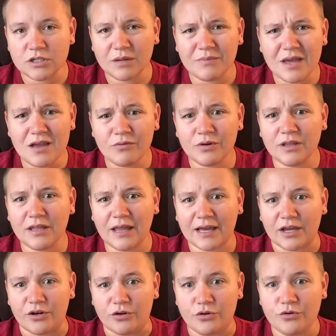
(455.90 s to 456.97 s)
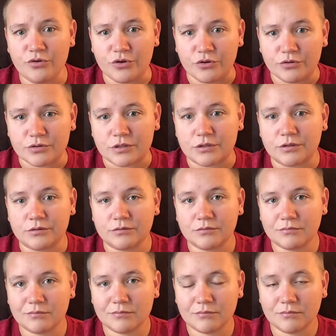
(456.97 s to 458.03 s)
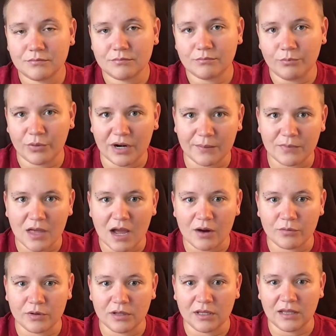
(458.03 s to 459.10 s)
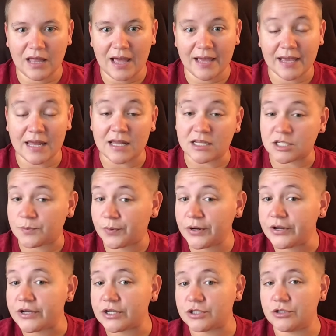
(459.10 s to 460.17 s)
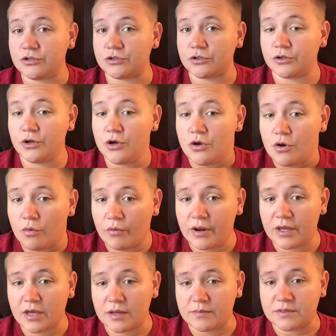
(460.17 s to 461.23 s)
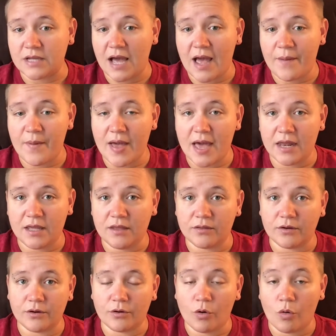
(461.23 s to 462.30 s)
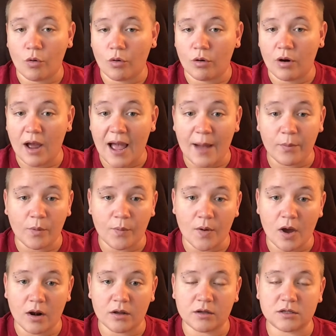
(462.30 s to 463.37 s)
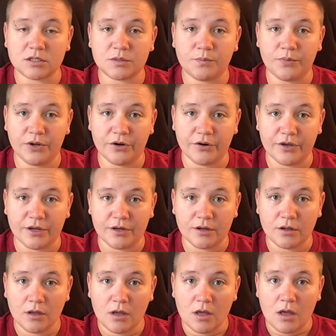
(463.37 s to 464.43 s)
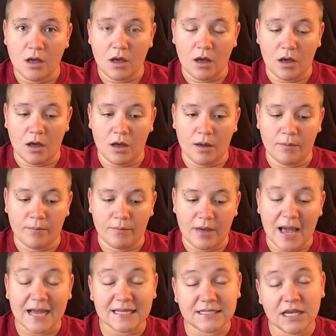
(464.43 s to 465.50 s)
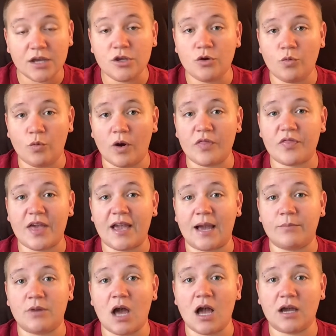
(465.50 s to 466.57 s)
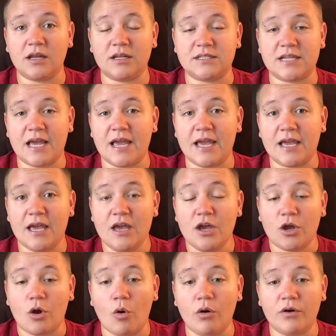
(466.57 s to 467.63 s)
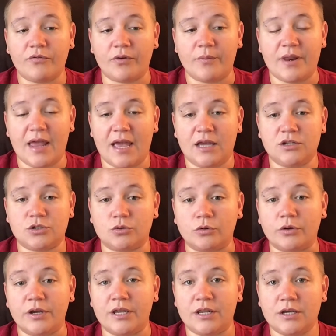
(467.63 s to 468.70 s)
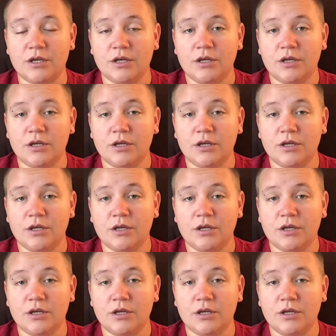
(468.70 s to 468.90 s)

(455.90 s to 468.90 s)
not really like a new user, but I'm not really like an experienced user when it comes to iPad either, or Apple products, period. I could tell you one thing, I'm not going to take going from an Android